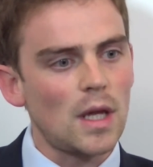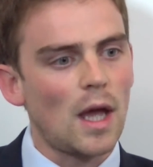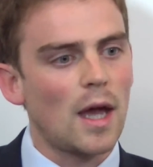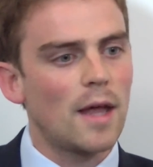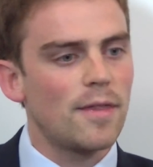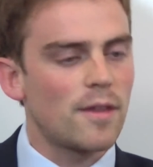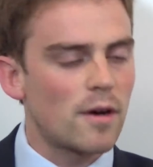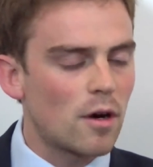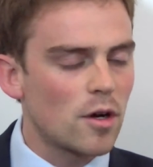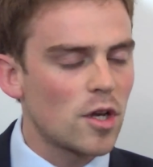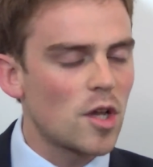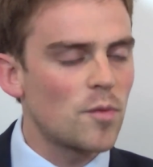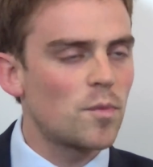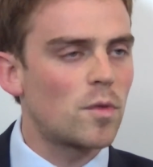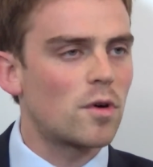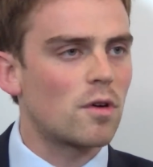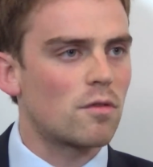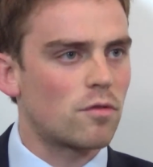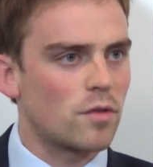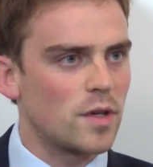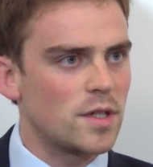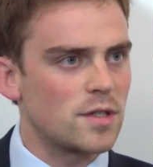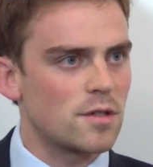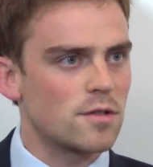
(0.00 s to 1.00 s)
And there are a number
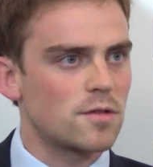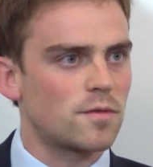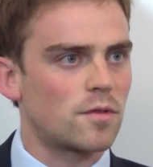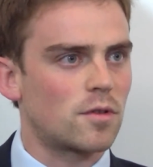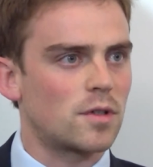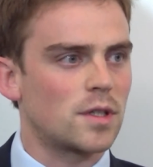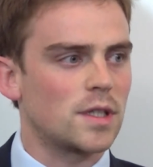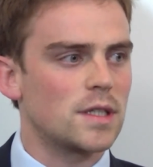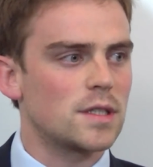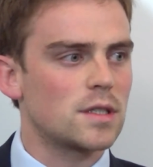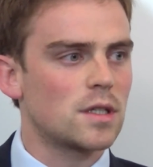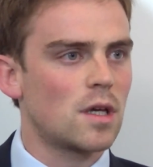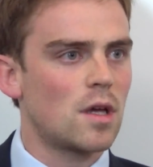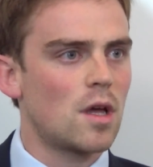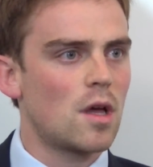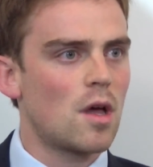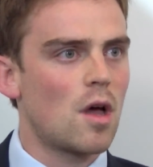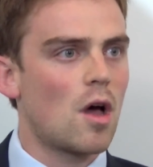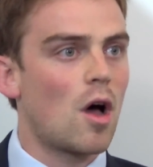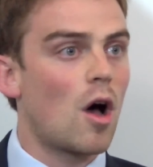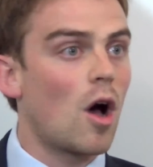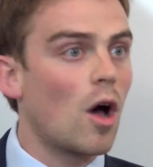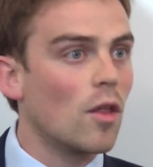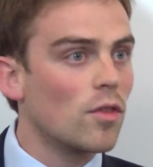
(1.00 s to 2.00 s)
of reasons for this.
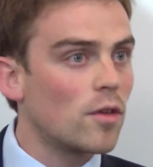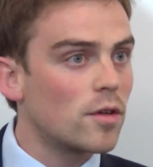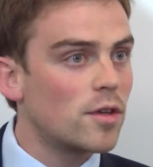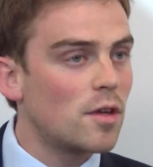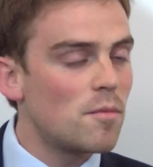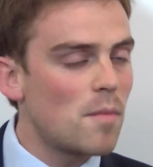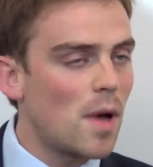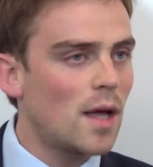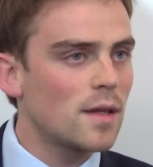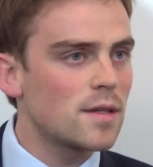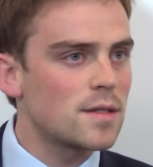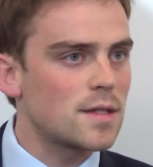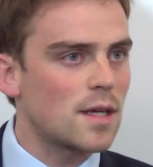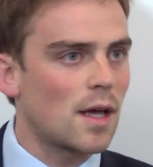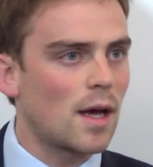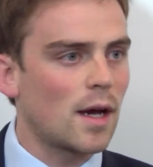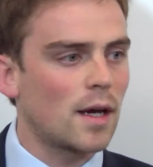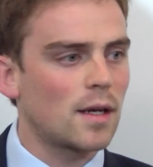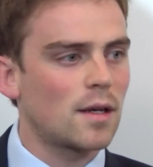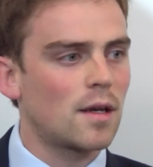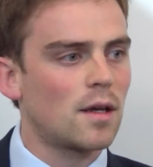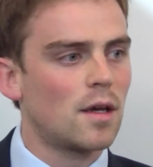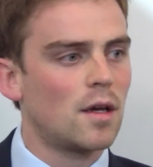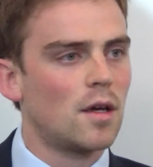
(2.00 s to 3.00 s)
On the demand
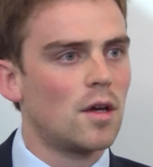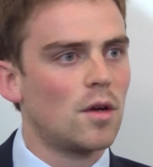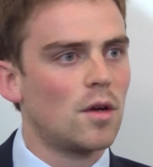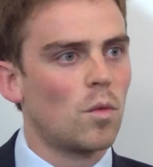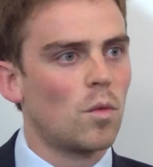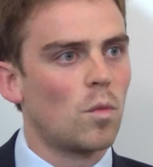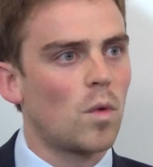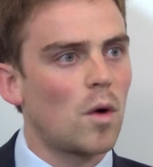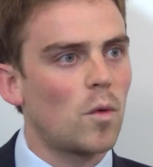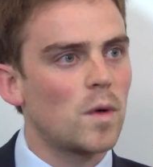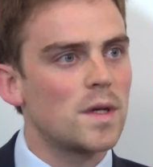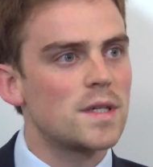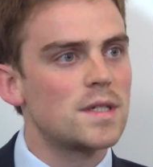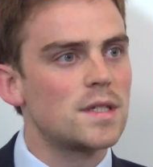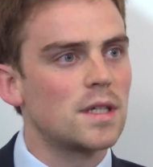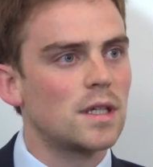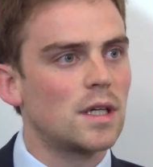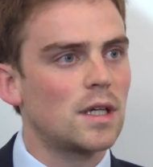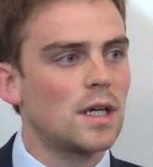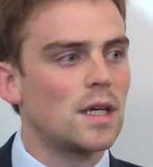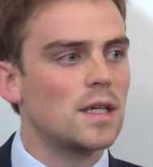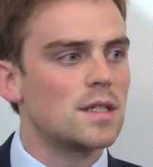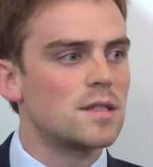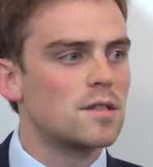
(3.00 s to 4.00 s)
side, what we
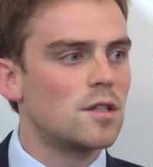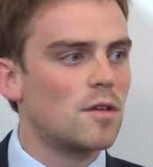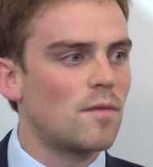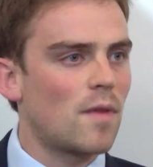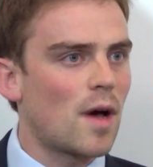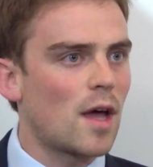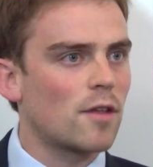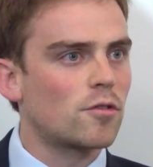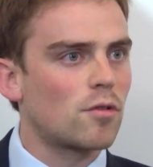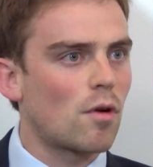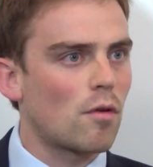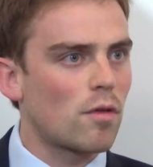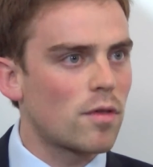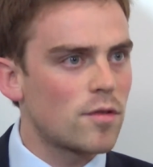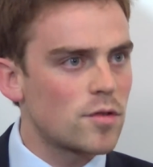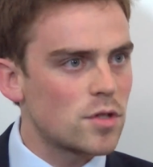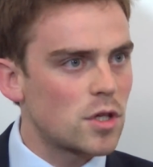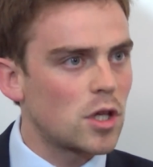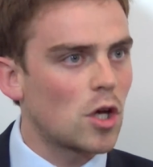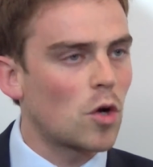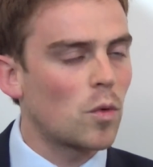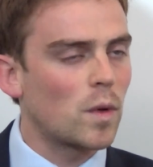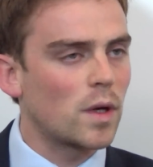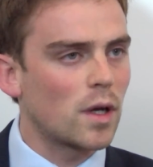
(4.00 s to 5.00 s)
see is demand growth
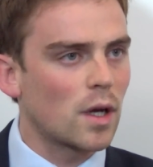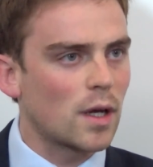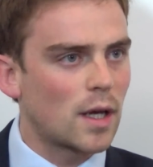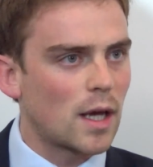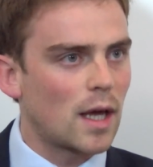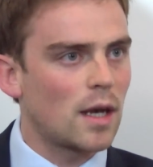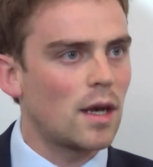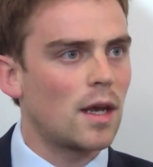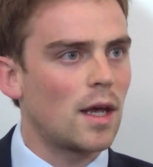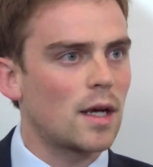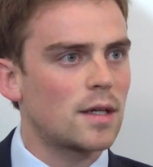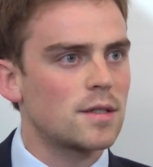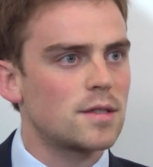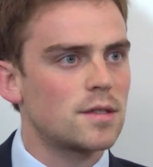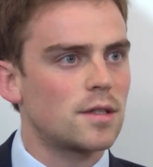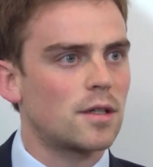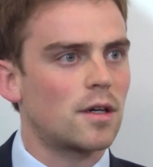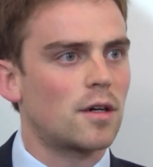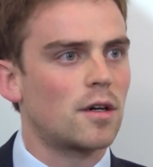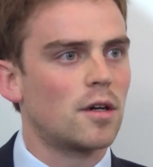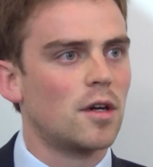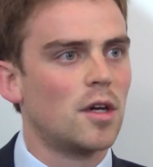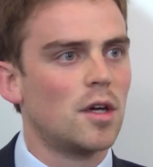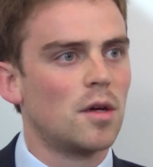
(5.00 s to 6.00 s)
slowing again next
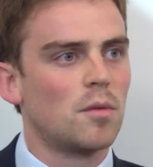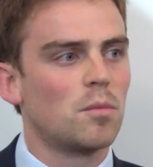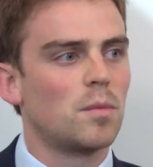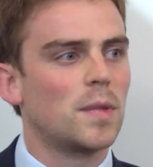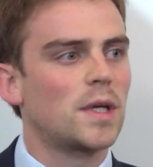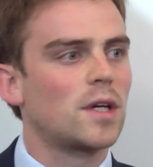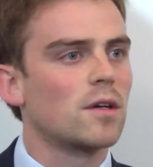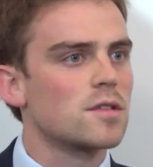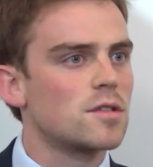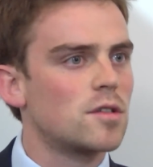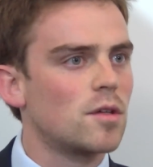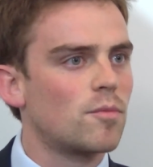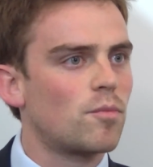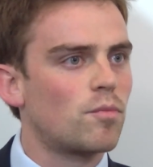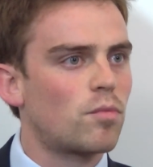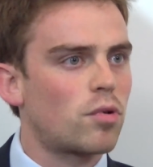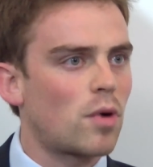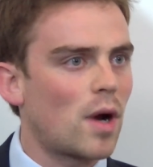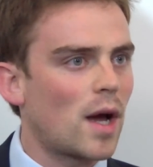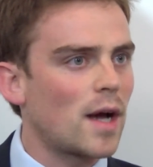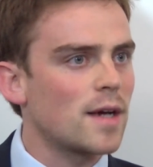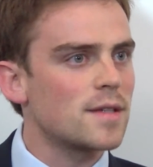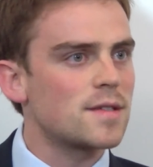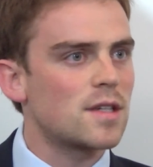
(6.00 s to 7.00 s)
year, because the
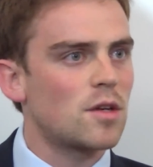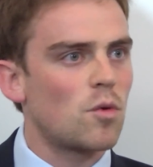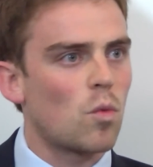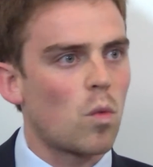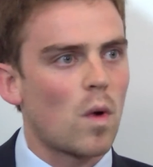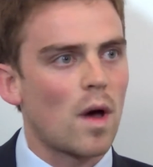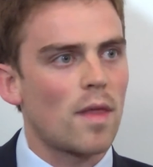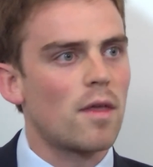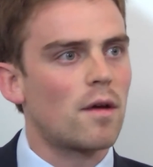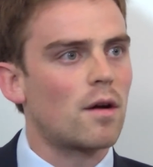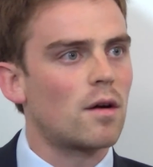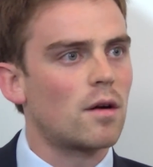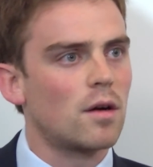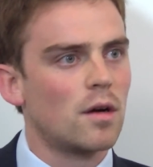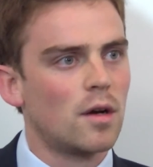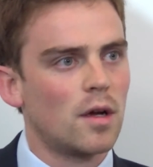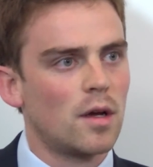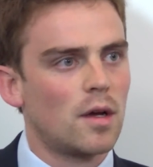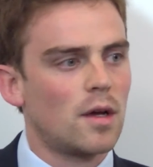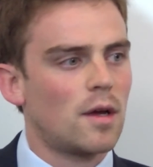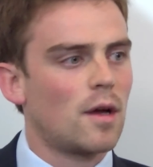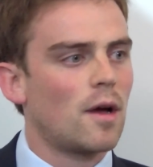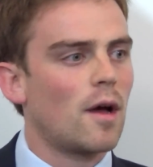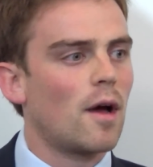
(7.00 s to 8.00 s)
price and weather
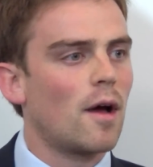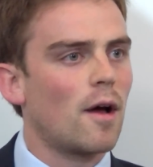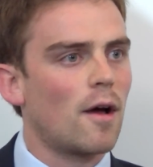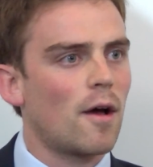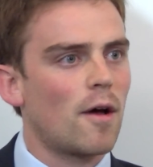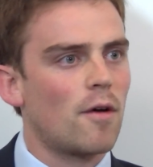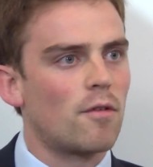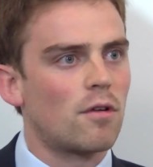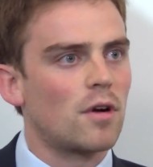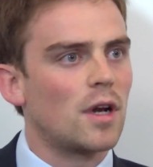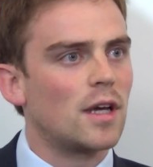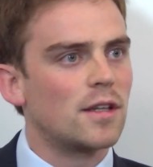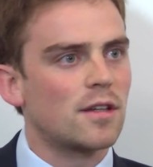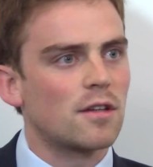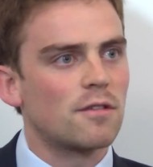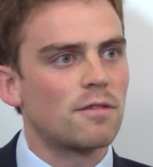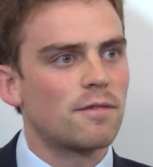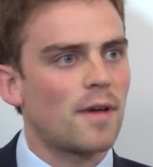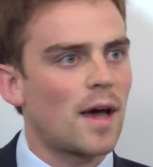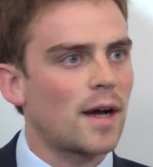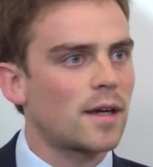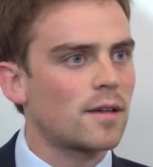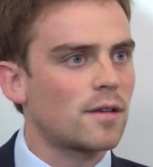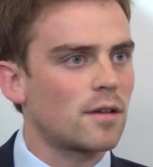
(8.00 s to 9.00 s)
related
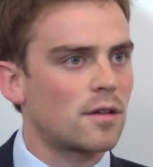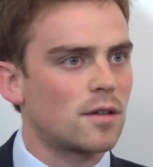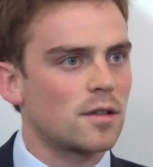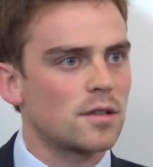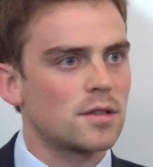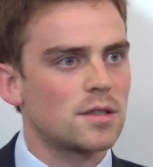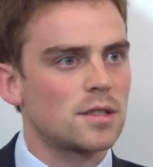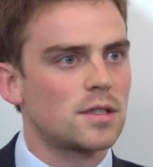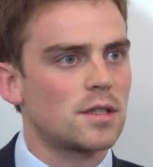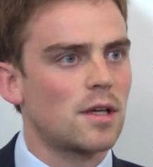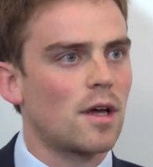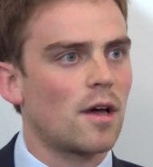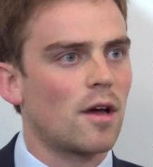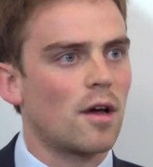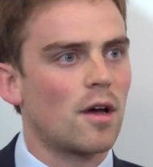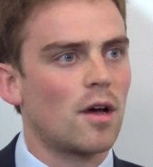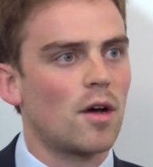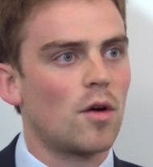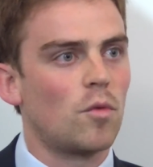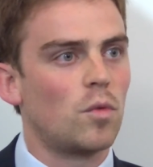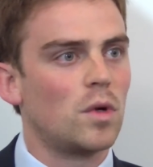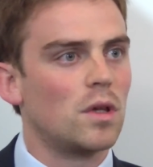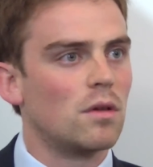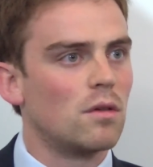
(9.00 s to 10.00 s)
factors
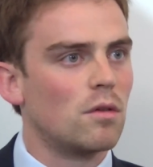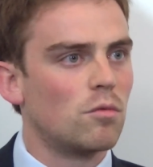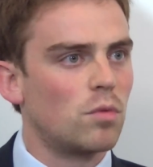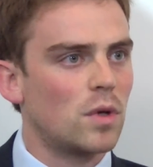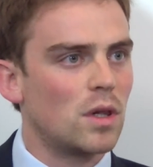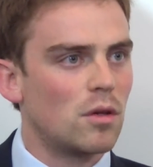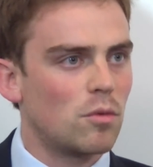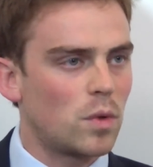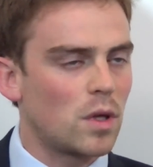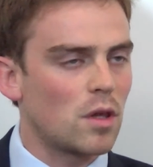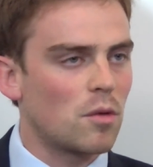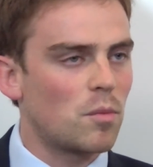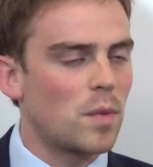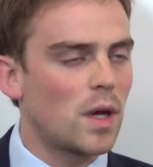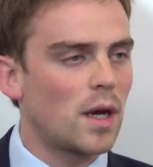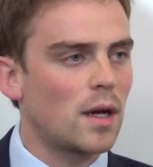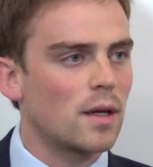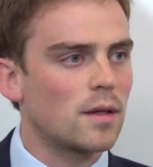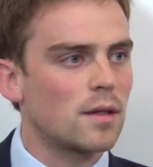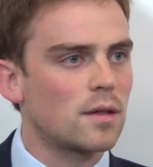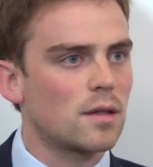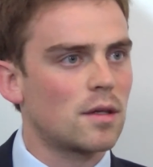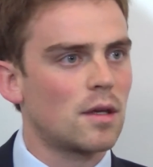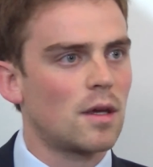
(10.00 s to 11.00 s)
will
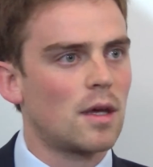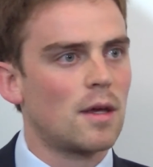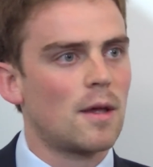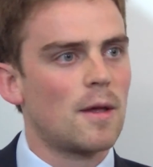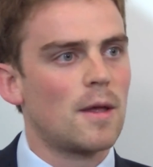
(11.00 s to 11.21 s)
abate.